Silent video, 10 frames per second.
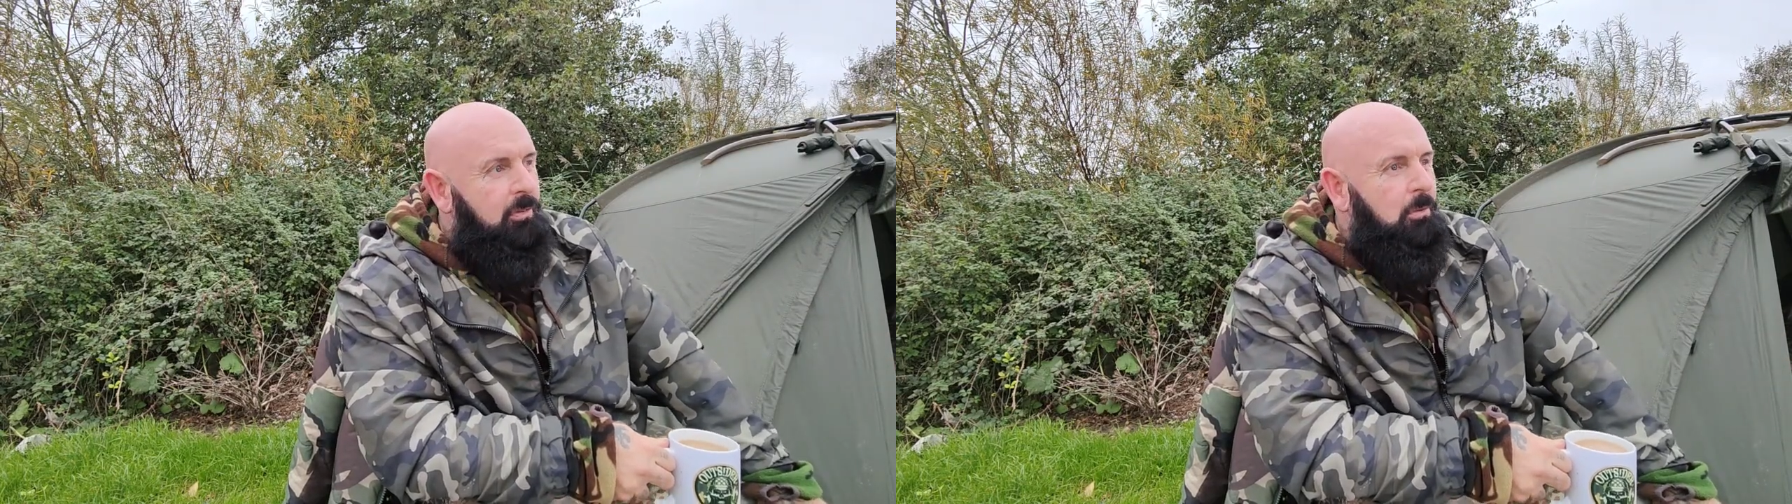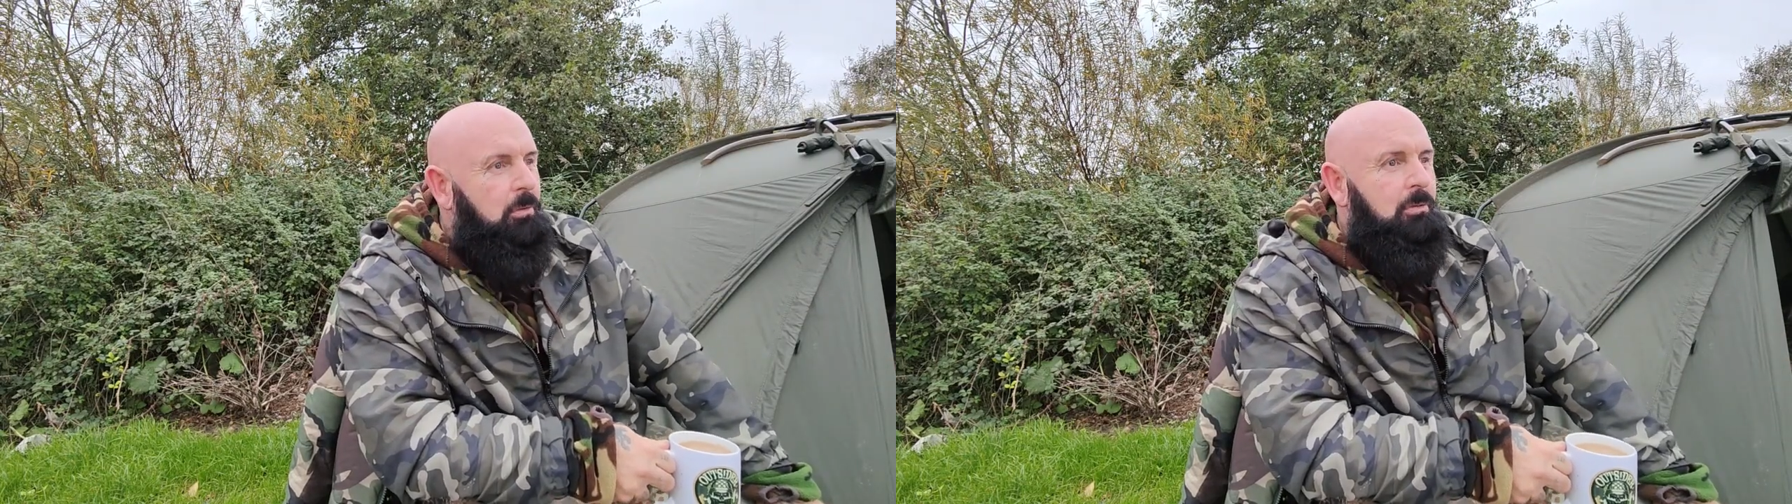you
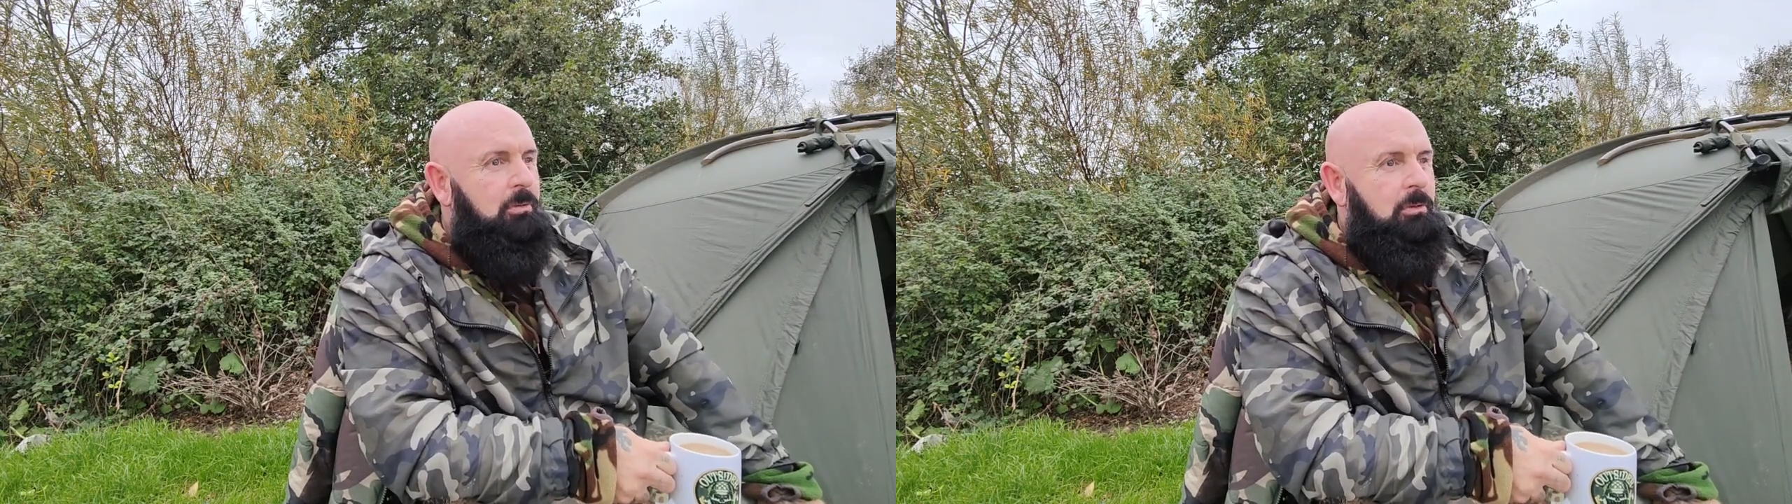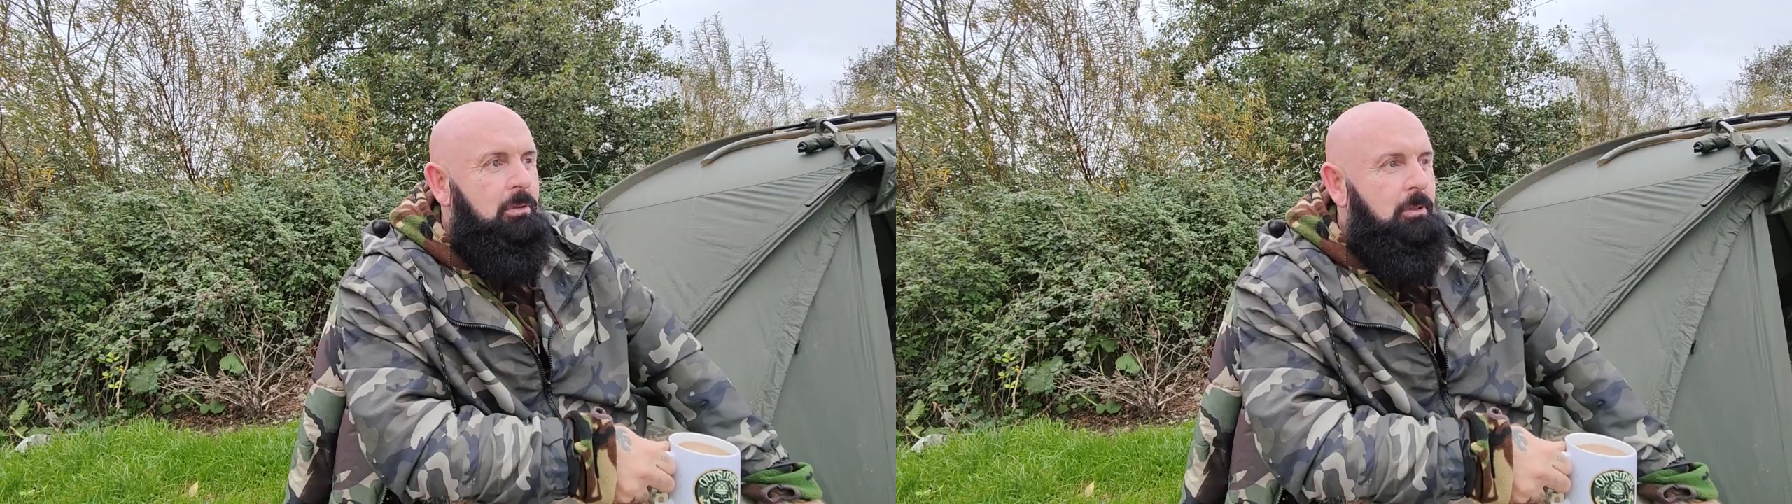know.
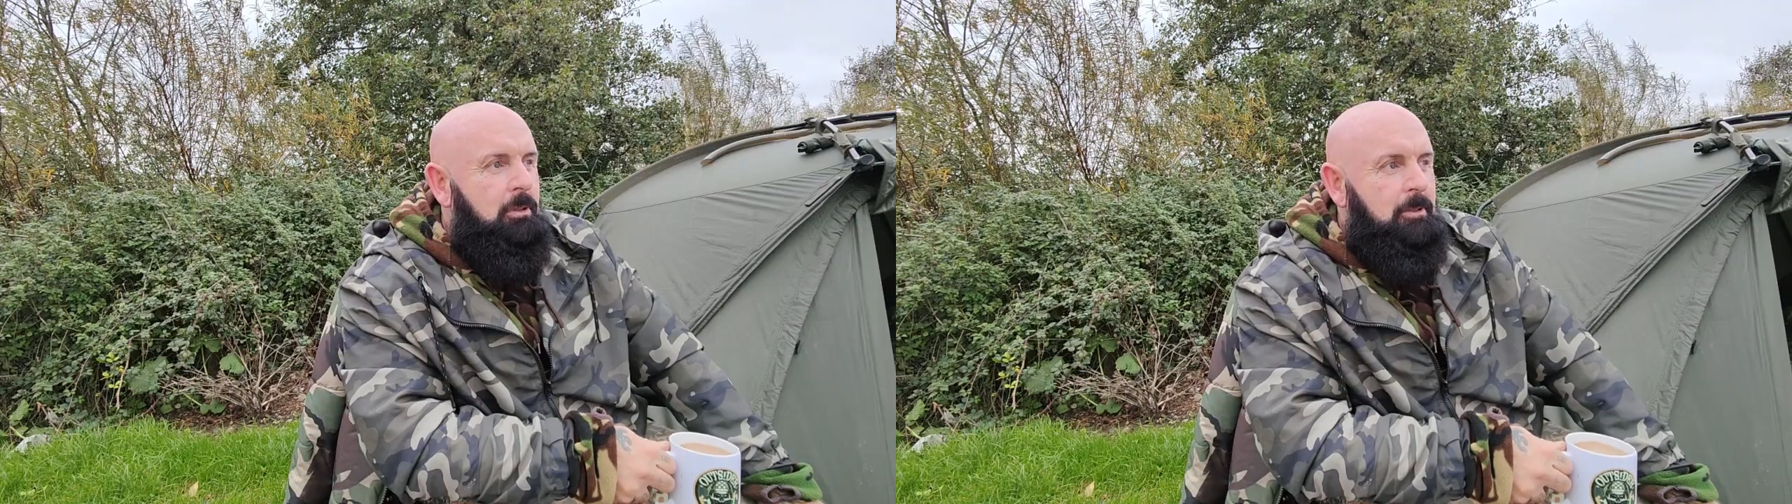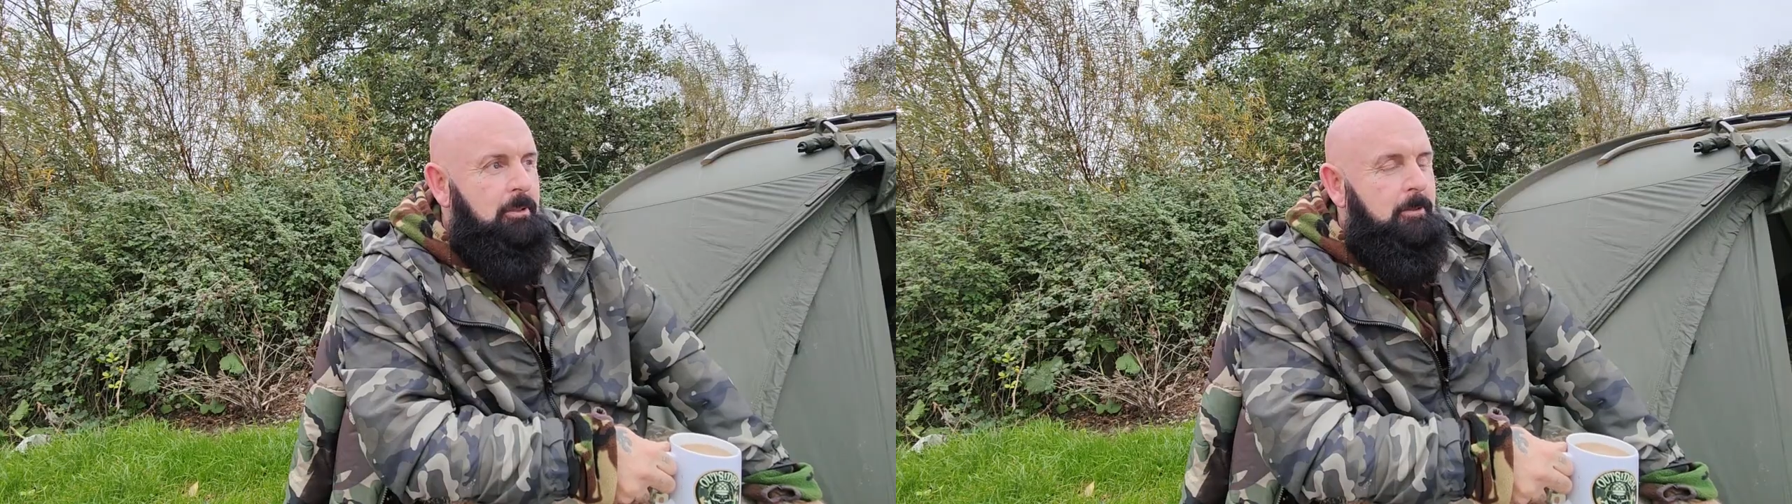
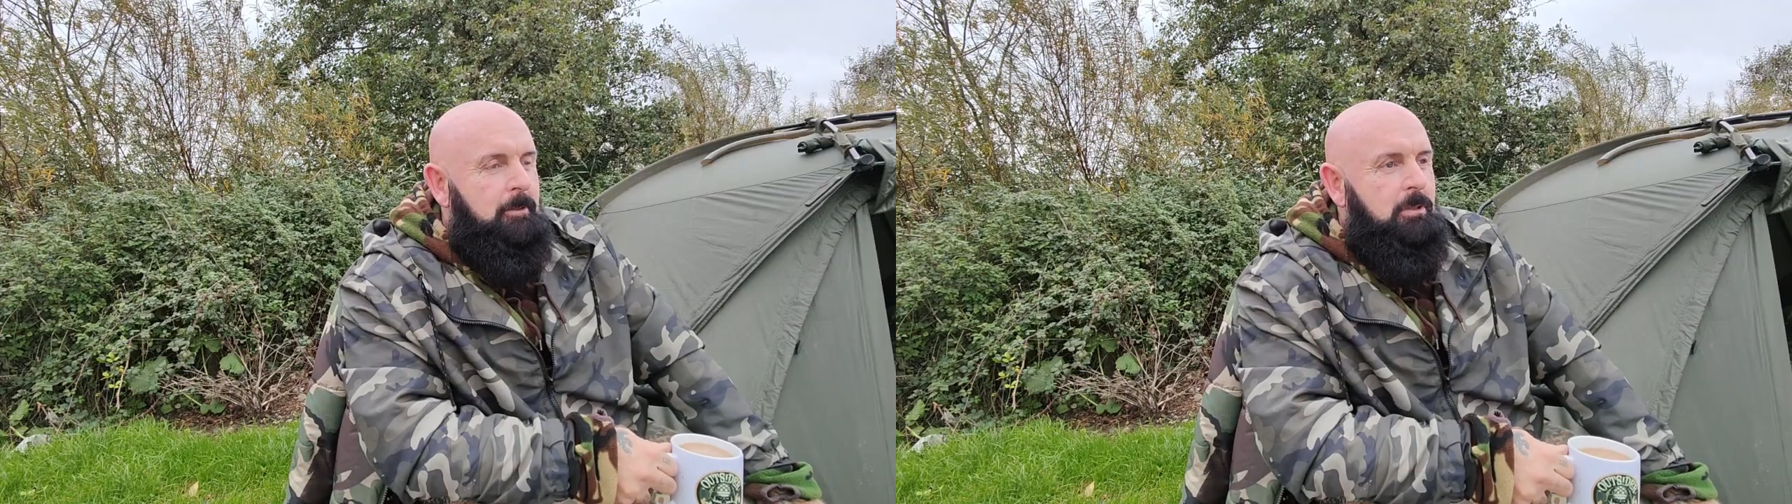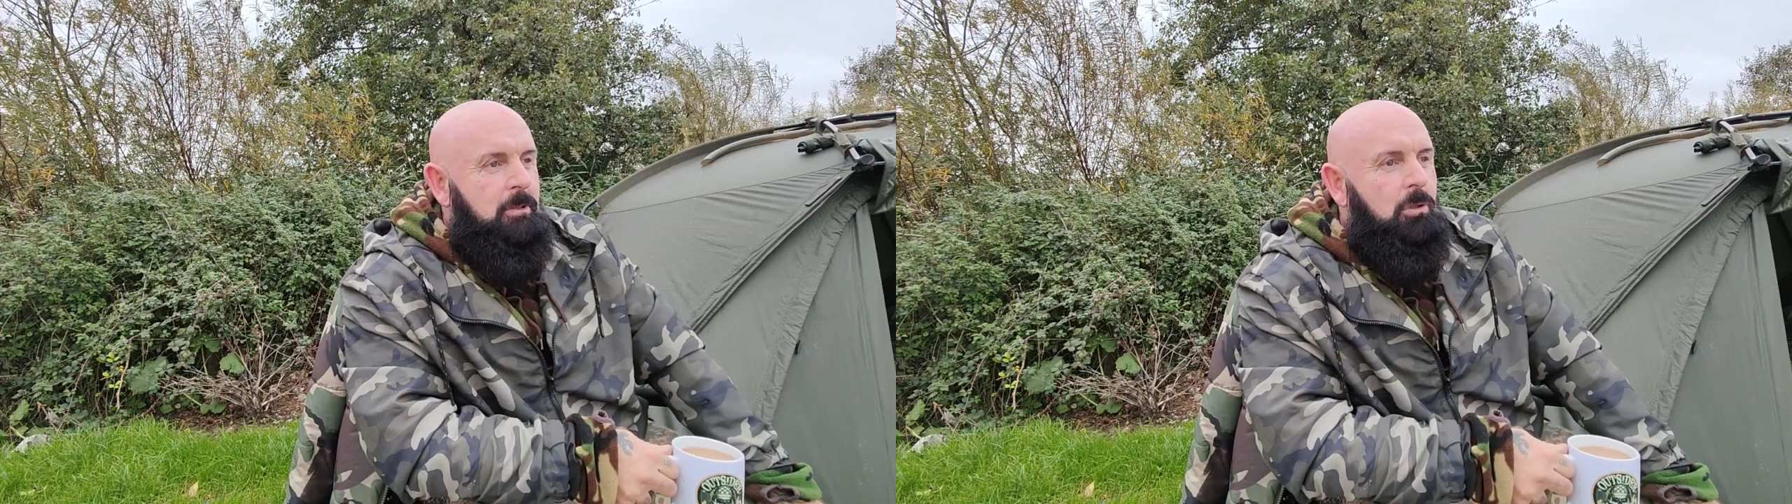
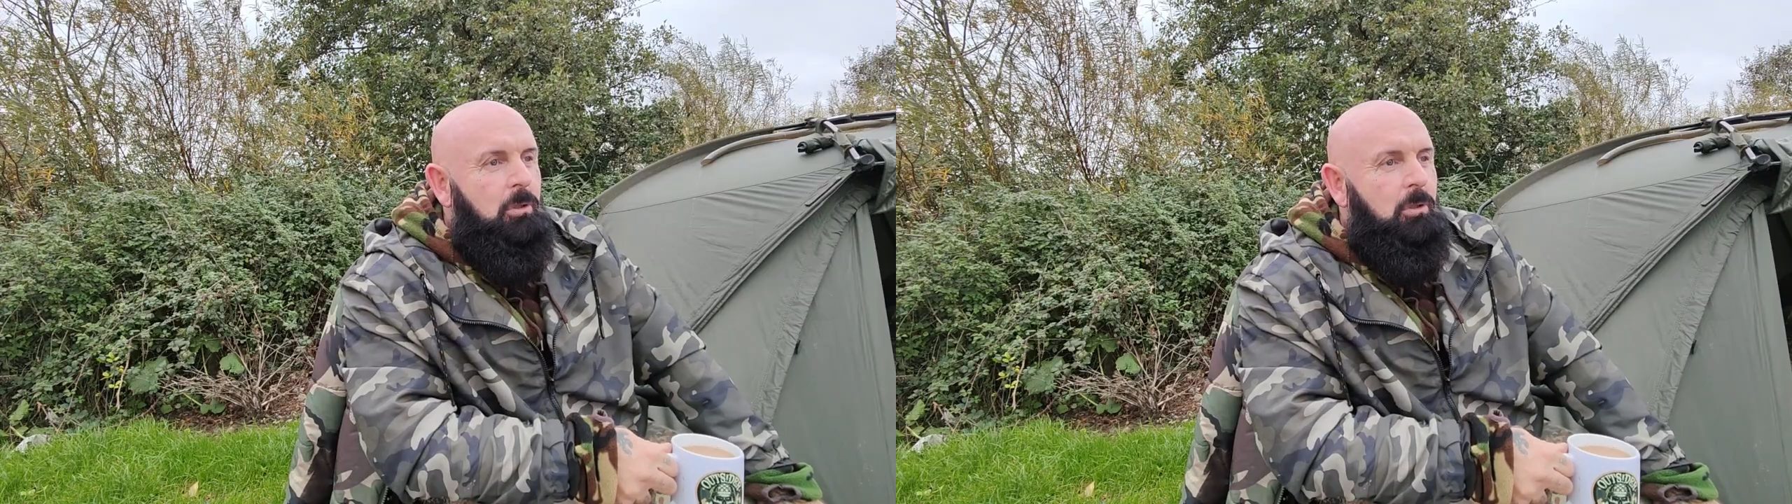So